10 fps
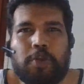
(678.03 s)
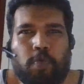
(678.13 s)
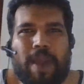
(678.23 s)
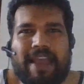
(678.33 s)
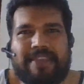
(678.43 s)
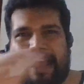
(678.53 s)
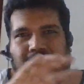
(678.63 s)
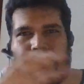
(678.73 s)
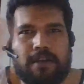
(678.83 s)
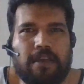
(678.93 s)
where
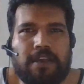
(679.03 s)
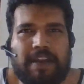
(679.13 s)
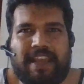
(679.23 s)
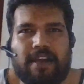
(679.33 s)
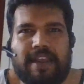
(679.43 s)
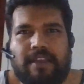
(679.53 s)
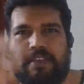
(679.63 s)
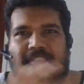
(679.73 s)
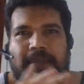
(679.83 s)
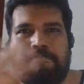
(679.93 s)
that's a recurring
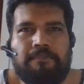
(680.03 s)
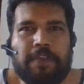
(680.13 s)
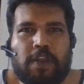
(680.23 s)
theme